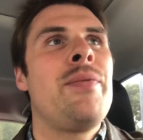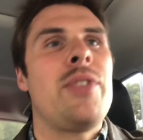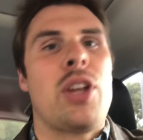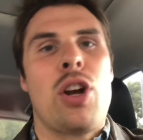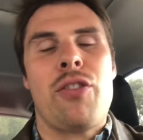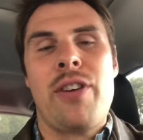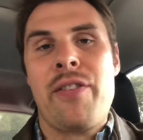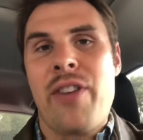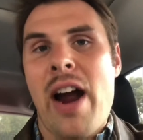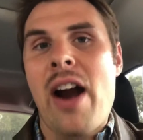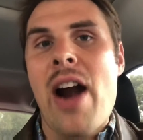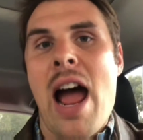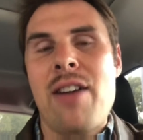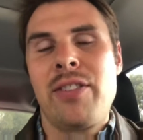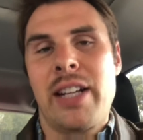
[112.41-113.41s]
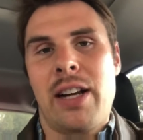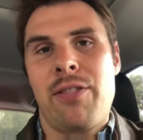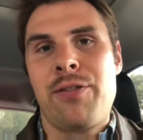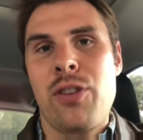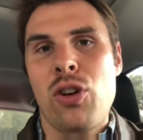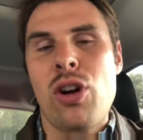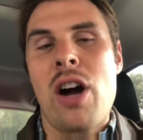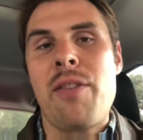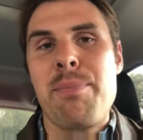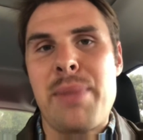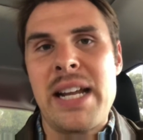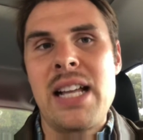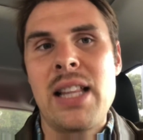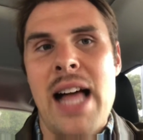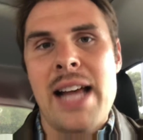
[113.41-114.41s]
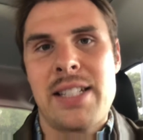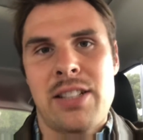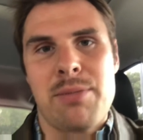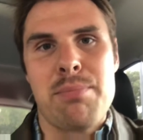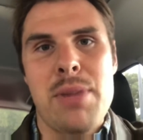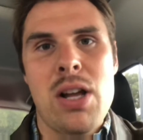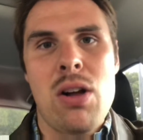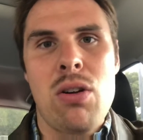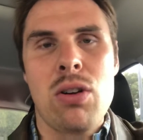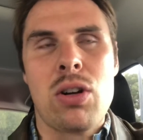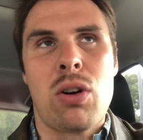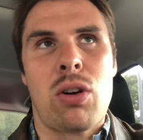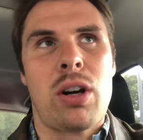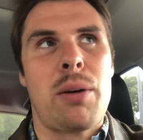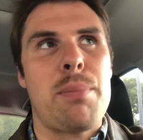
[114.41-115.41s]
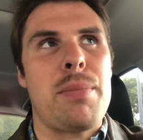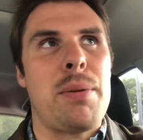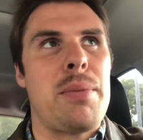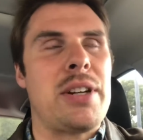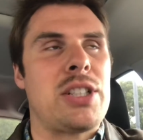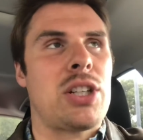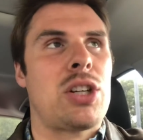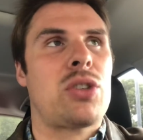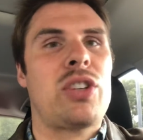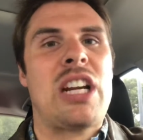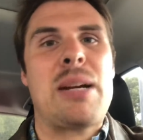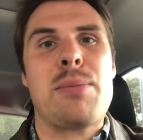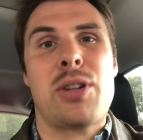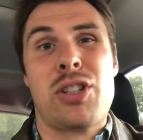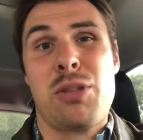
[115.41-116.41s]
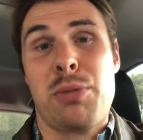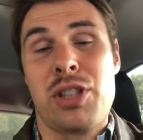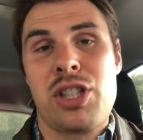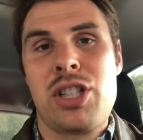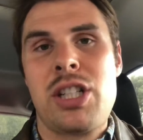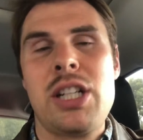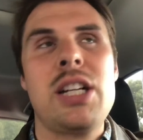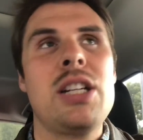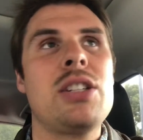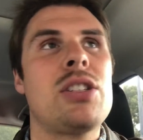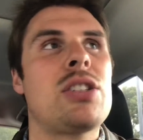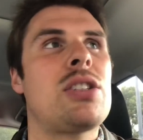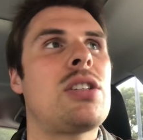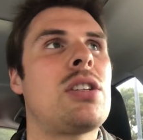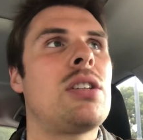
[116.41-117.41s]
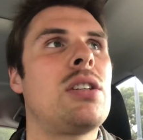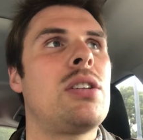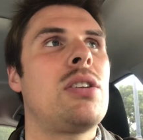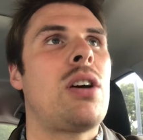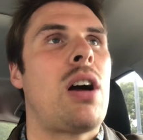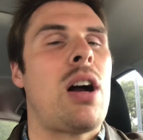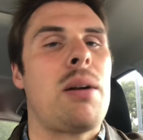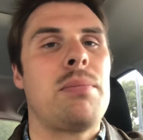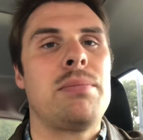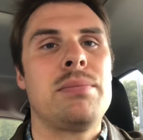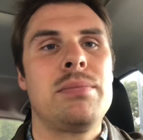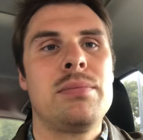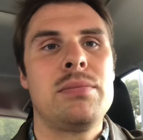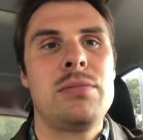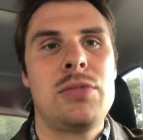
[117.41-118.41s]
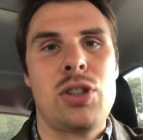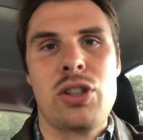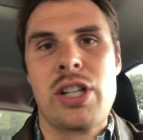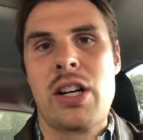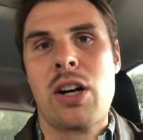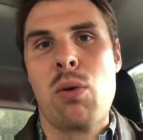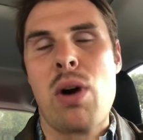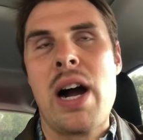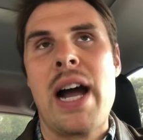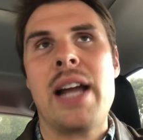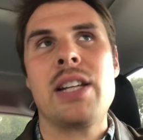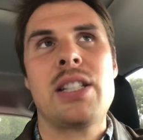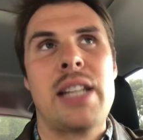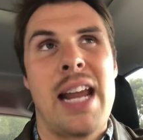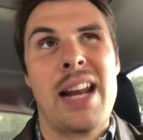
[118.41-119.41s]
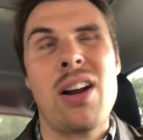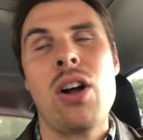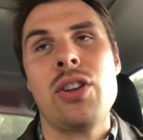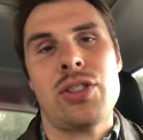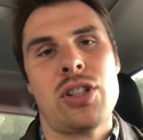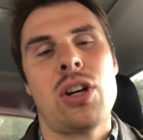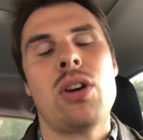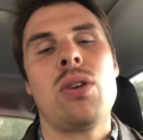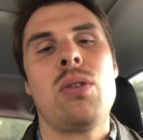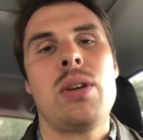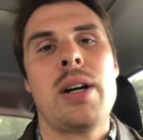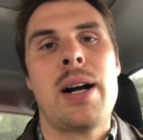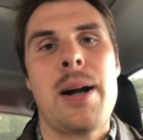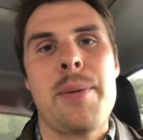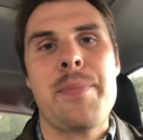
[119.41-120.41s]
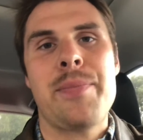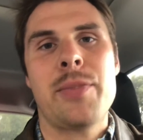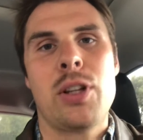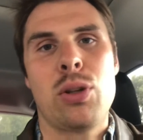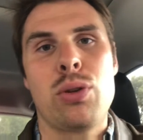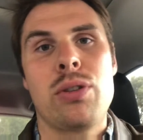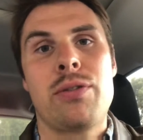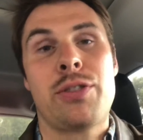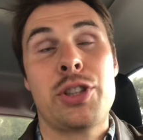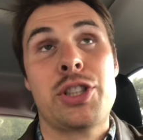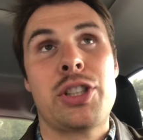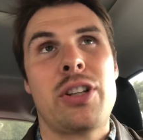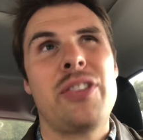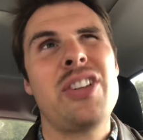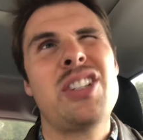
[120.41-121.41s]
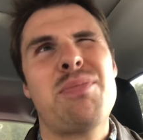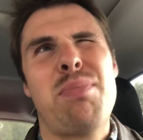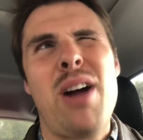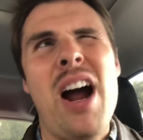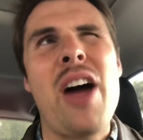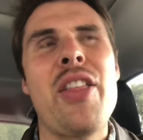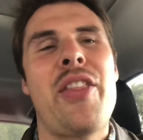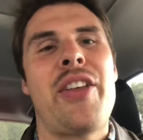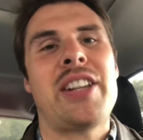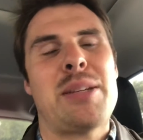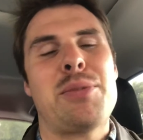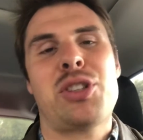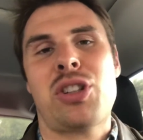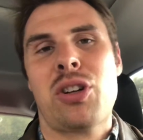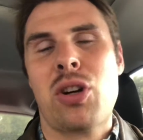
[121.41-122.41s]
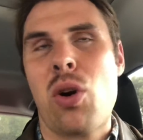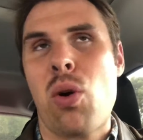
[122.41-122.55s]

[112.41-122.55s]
You know, if I have like a big glass of milk or a bunch of cream or too much cheese, so dairy-wise, and also gluten for sure. And there's probably other things. I'm sure